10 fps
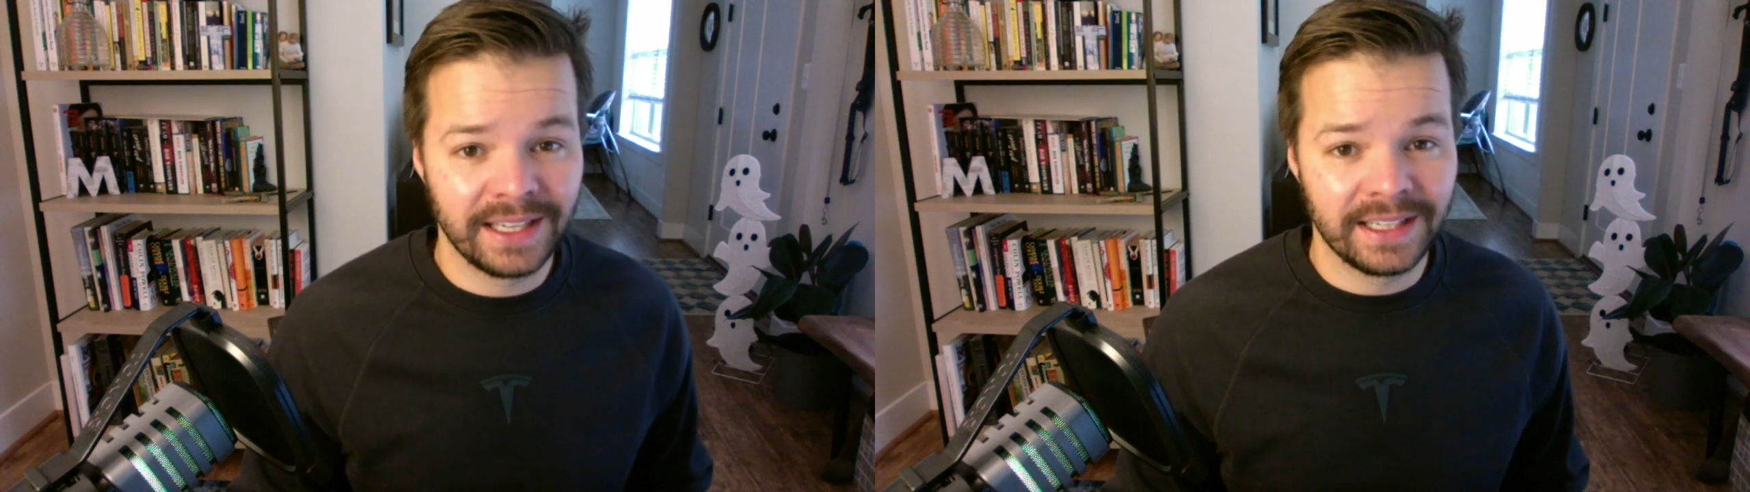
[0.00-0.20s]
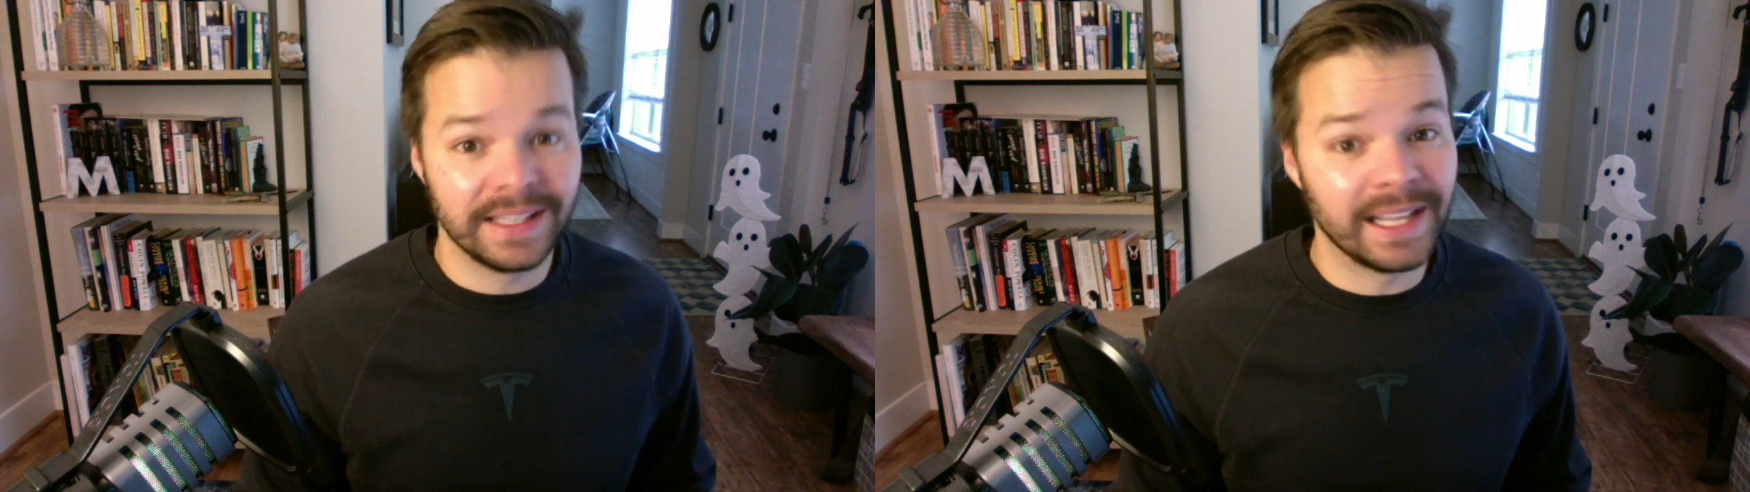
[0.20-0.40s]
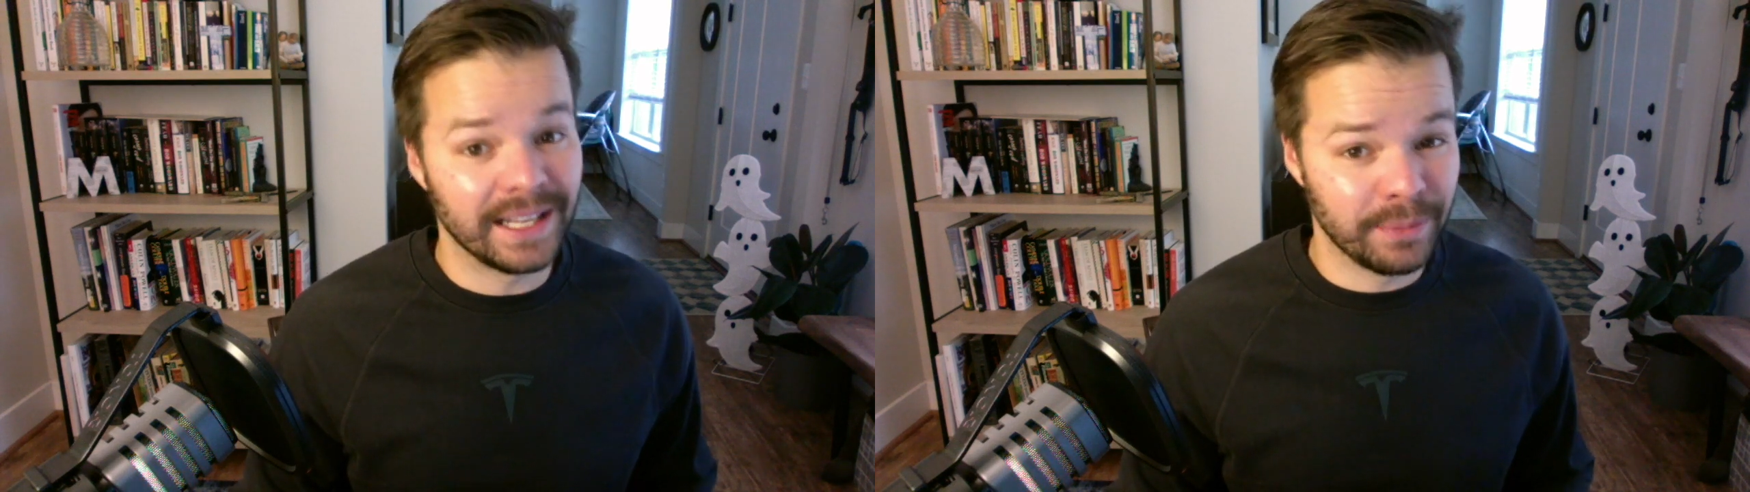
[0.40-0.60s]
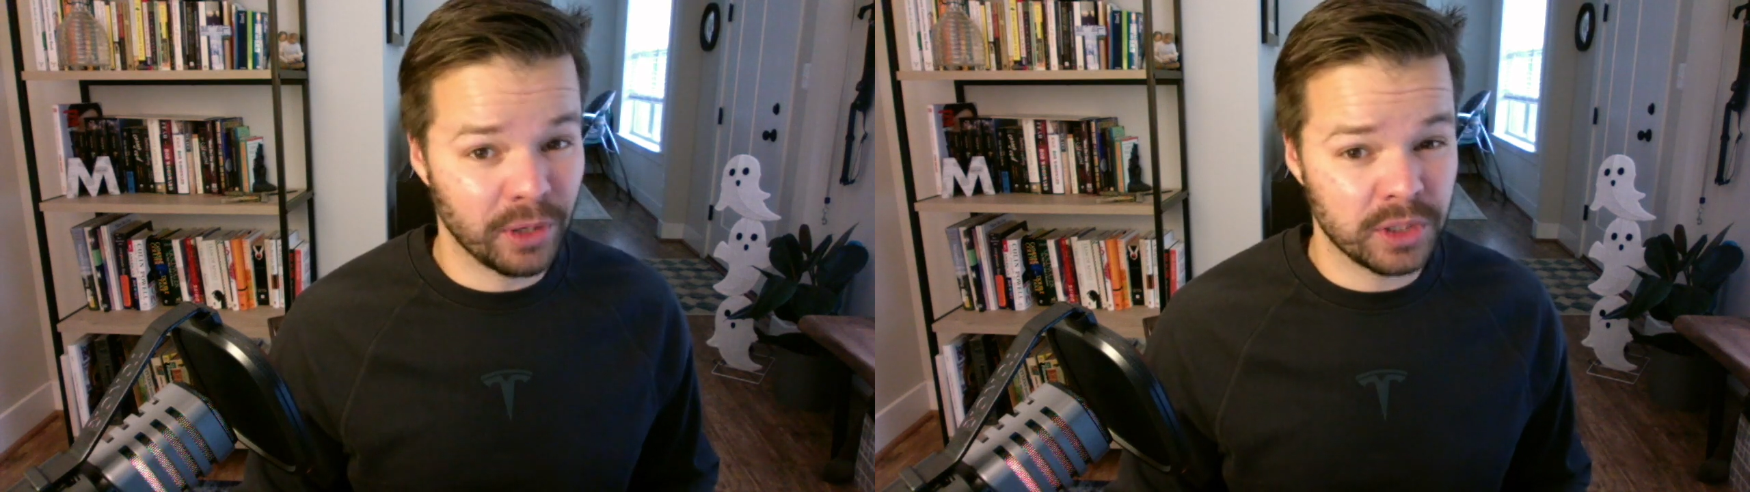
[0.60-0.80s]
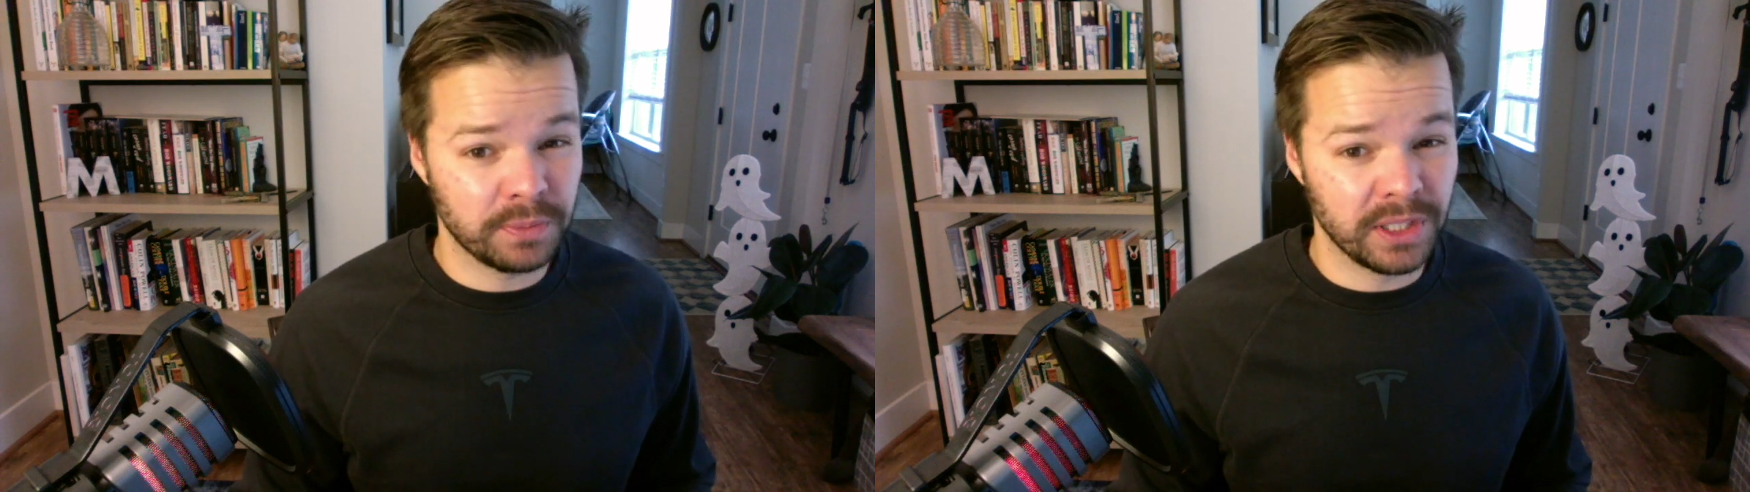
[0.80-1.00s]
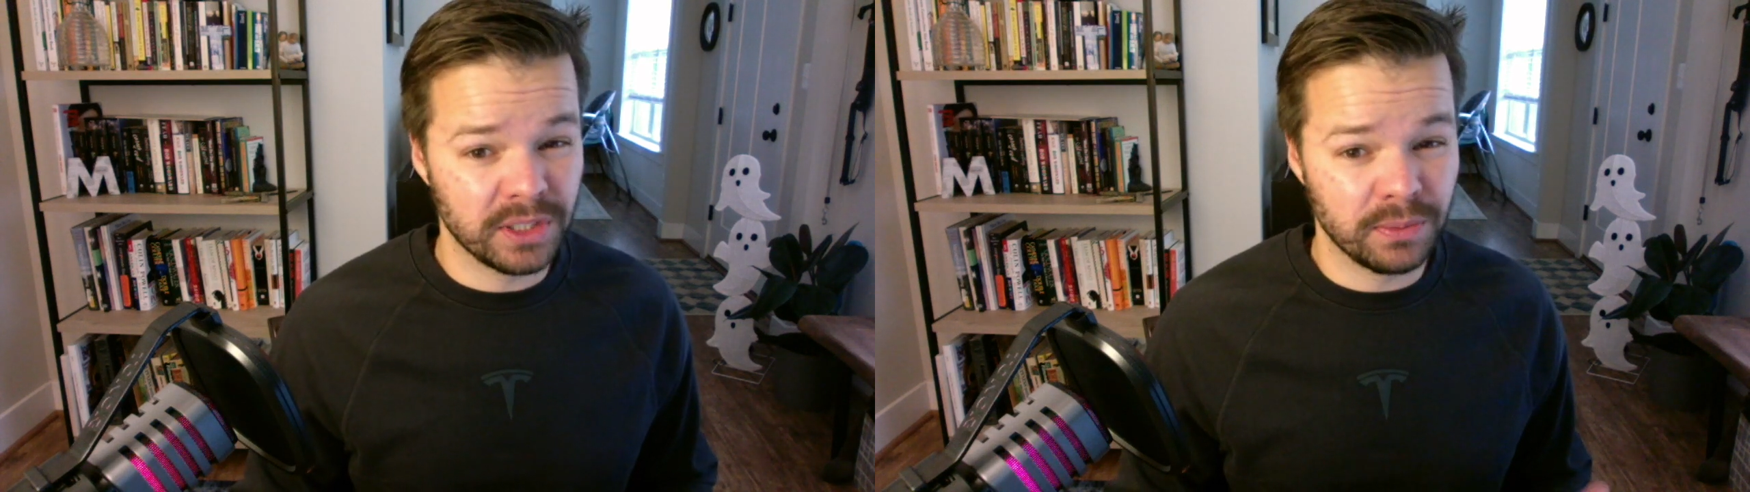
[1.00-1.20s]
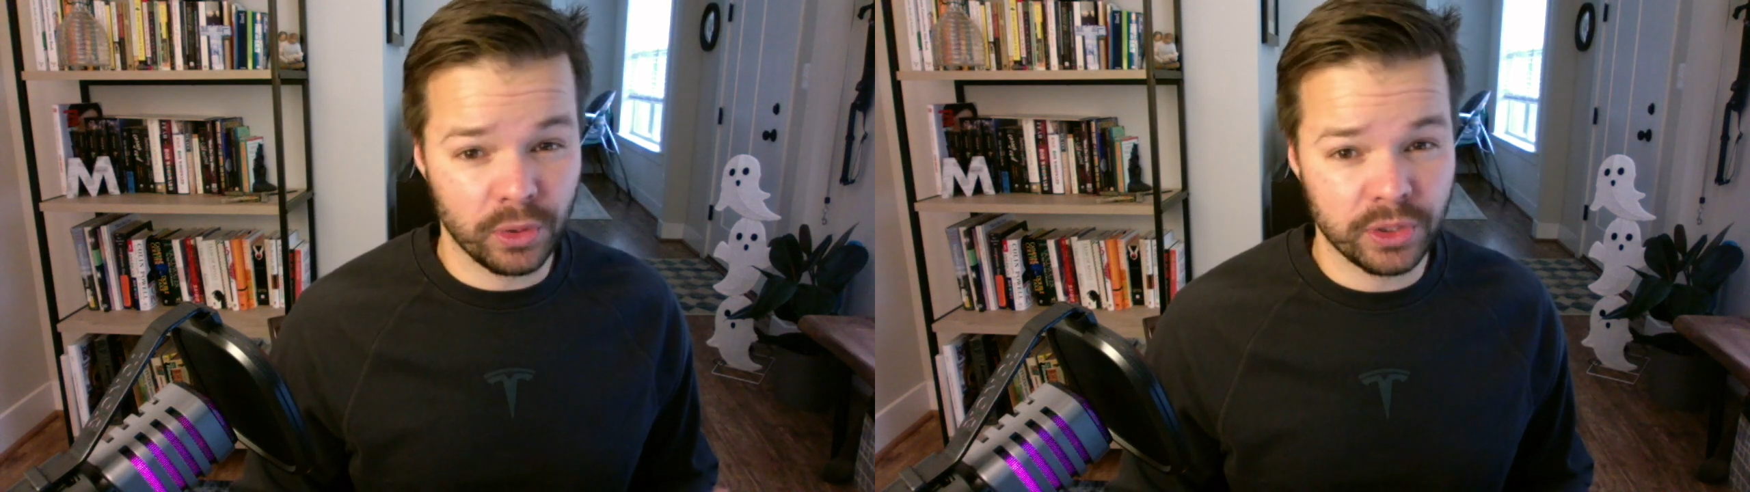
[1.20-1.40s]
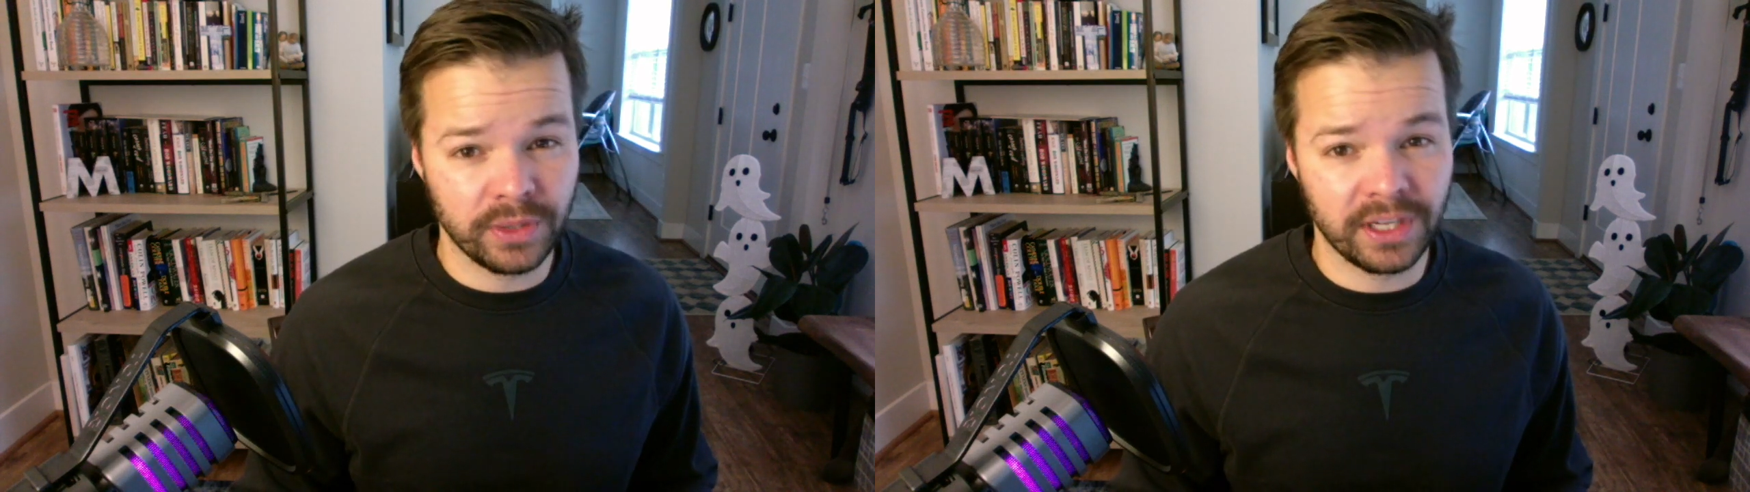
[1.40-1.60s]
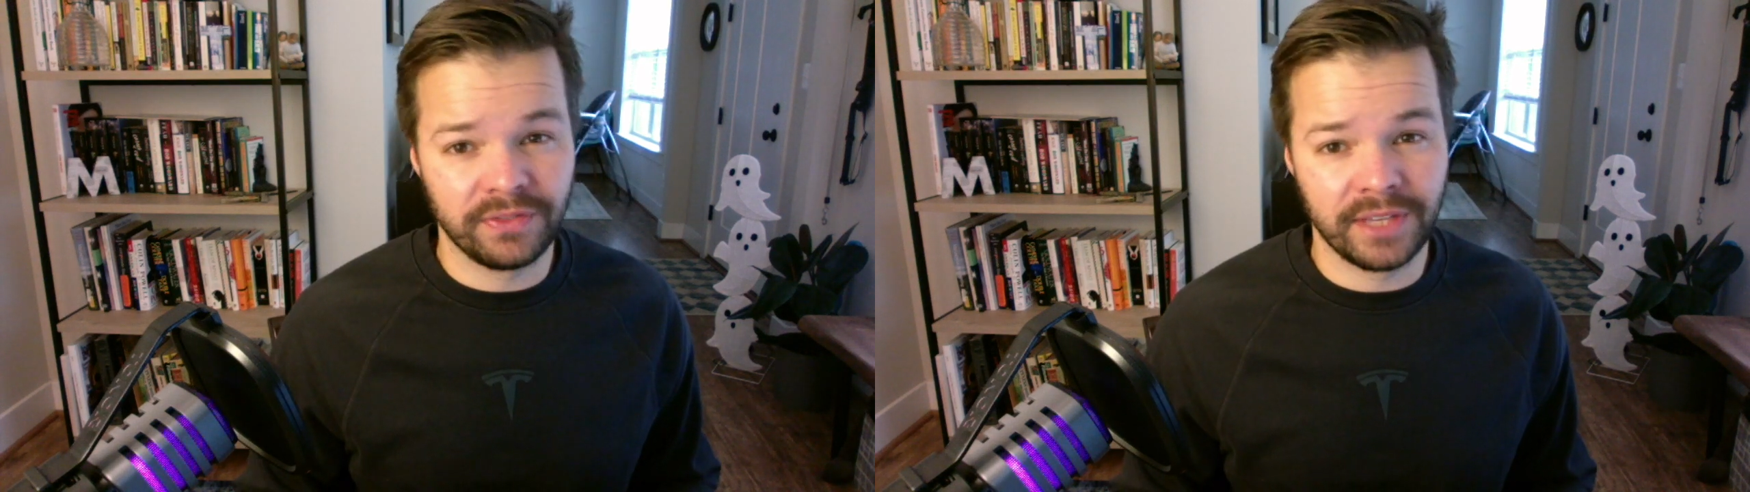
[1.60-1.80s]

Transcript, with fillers: that limit our space more so than a